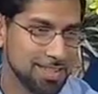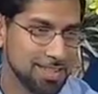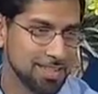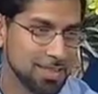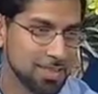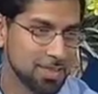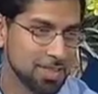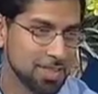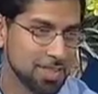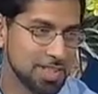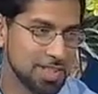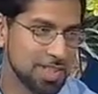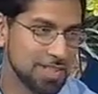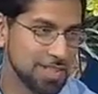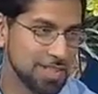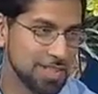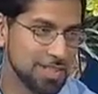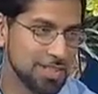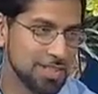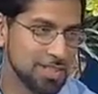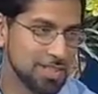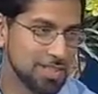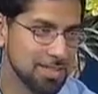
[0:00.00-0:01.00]
they
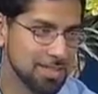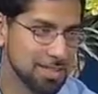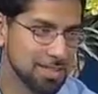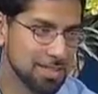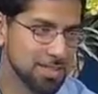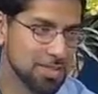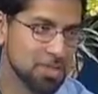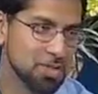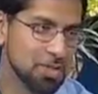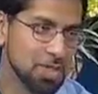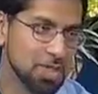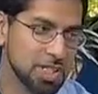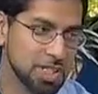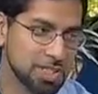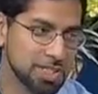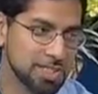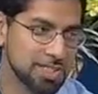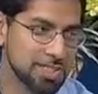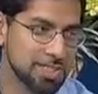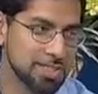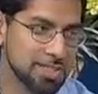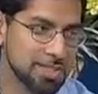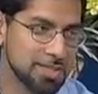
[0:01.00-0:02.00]
associate the
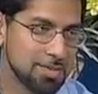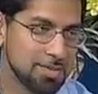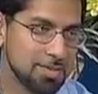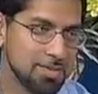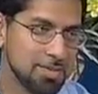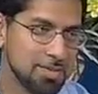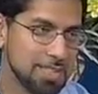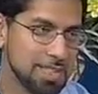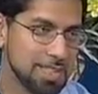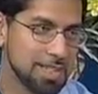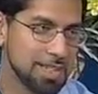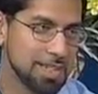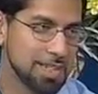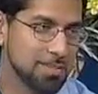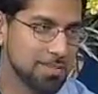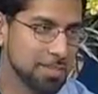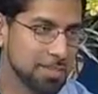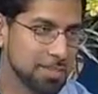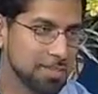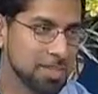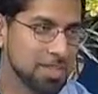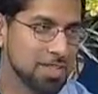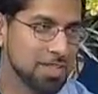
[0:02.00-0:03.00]
religious term of
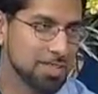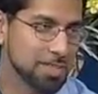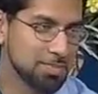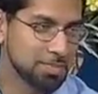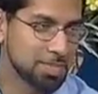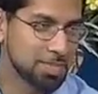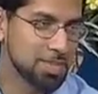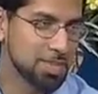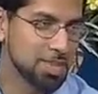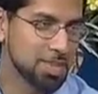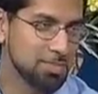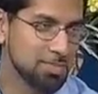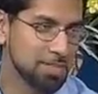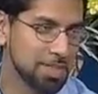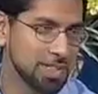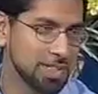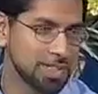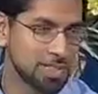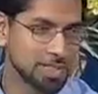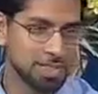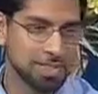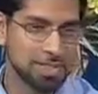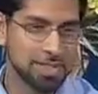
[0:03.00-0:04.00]
Islam or Muslim to that
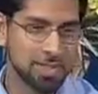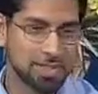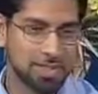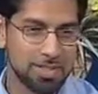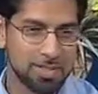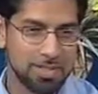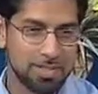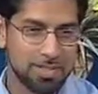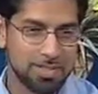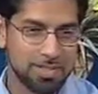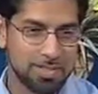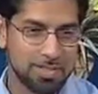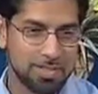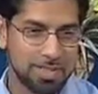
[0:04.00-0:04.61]
person. Mm-hmm.